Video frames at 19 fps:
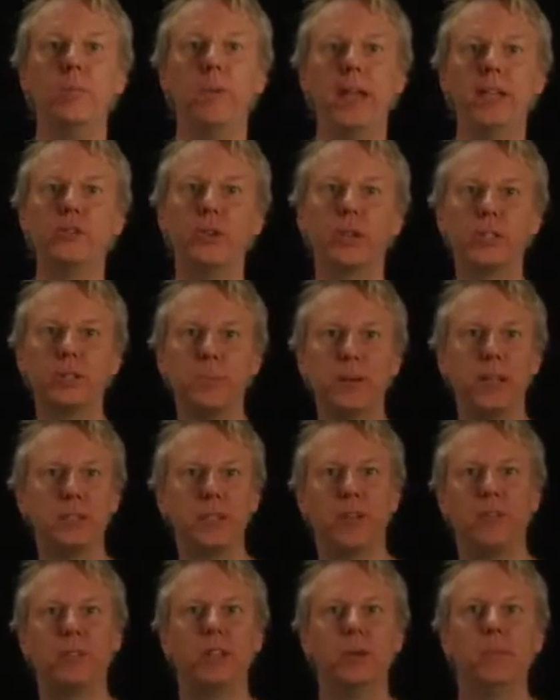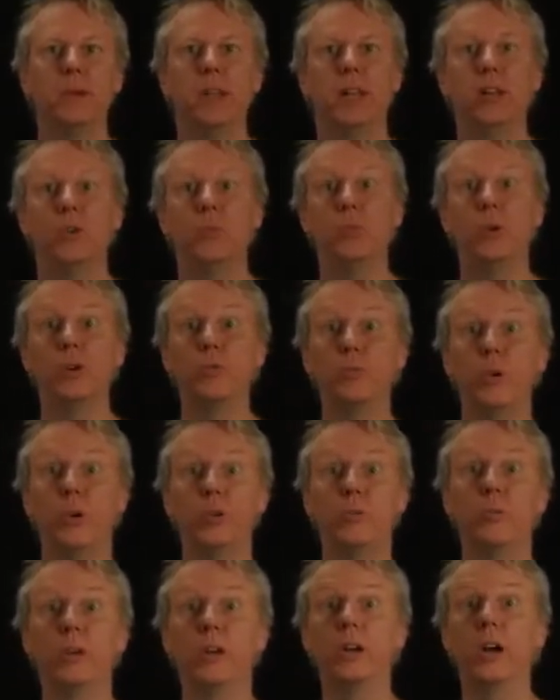matrix because I've eliminated one row
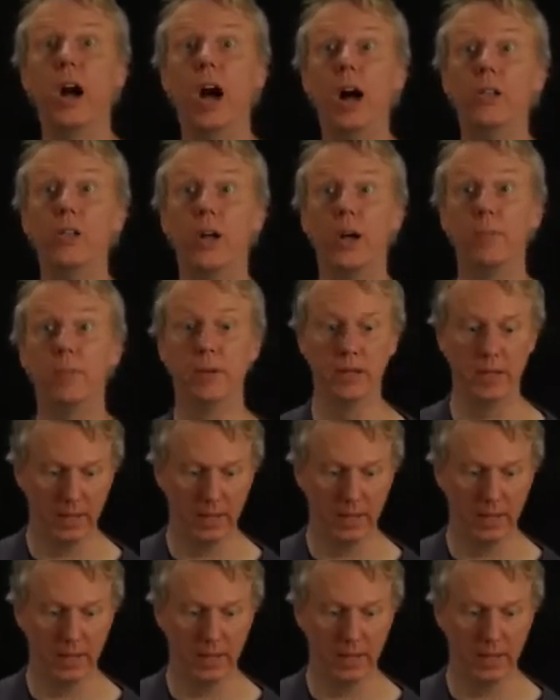and one column.